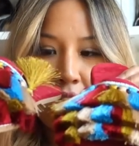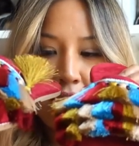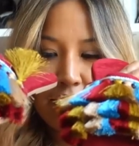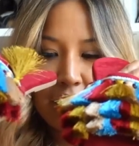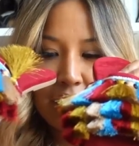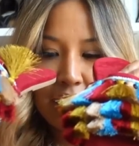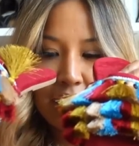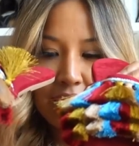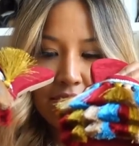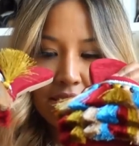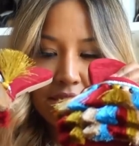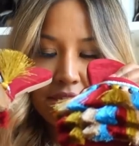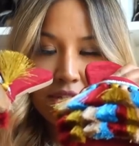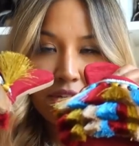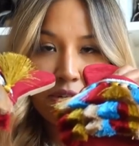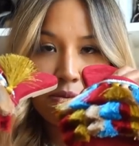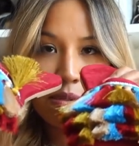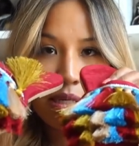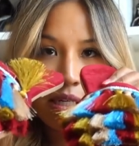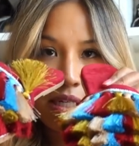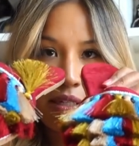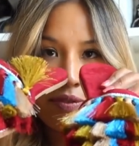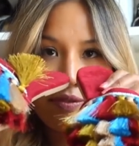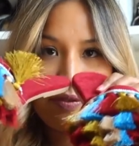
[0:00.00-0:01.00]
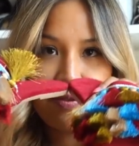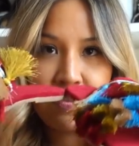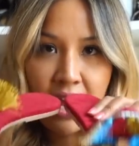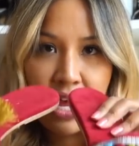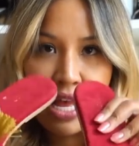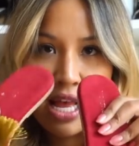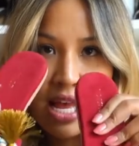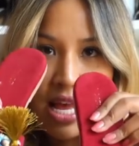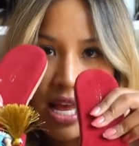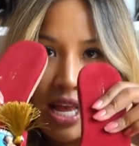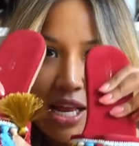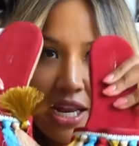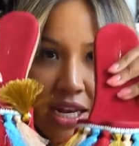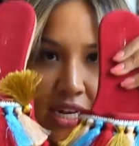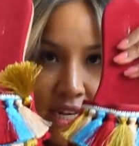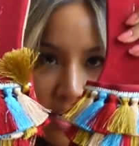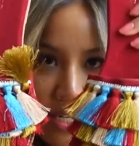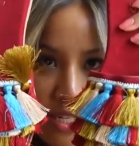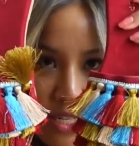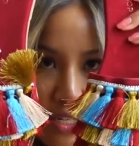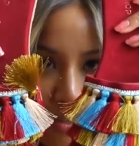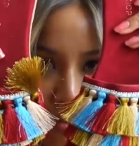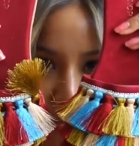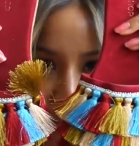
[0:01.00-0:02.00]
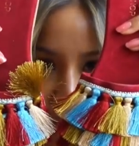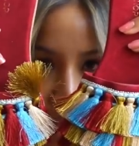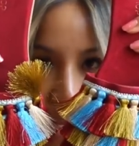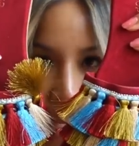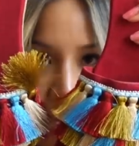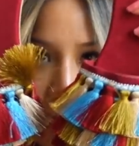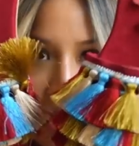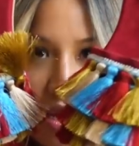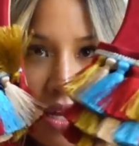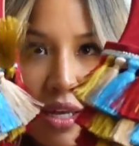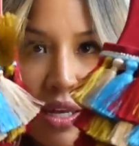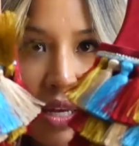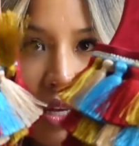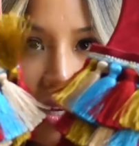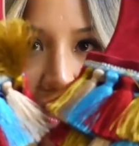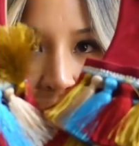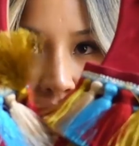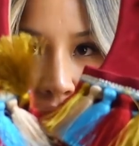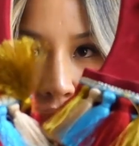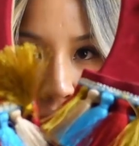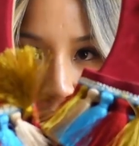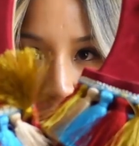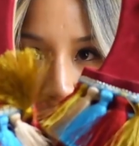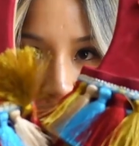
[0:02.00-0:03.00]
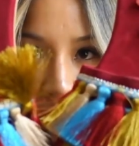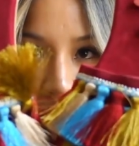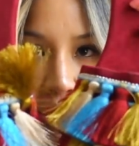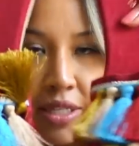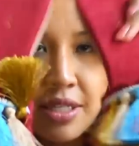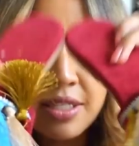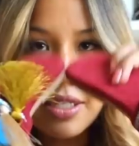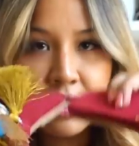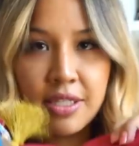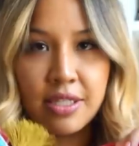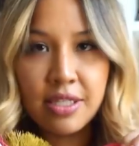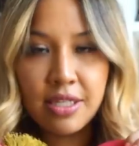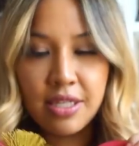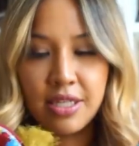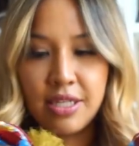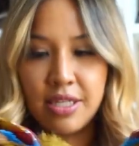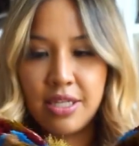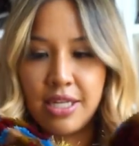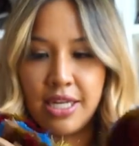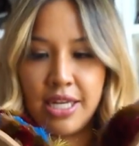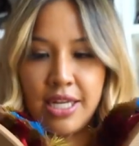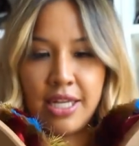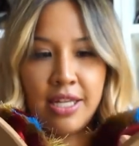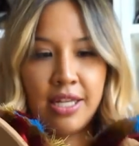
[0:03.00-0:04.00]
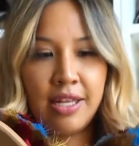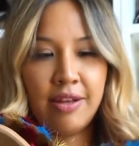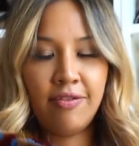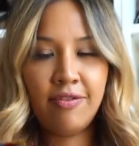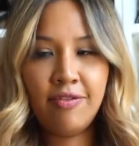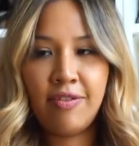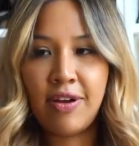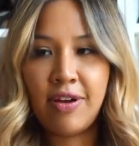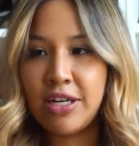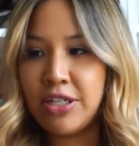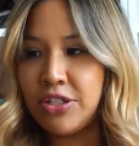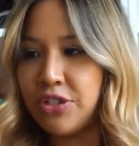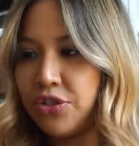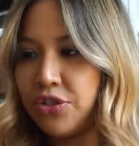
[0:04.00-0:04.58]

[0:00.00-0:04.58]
They're just so much fun to wear. I love fun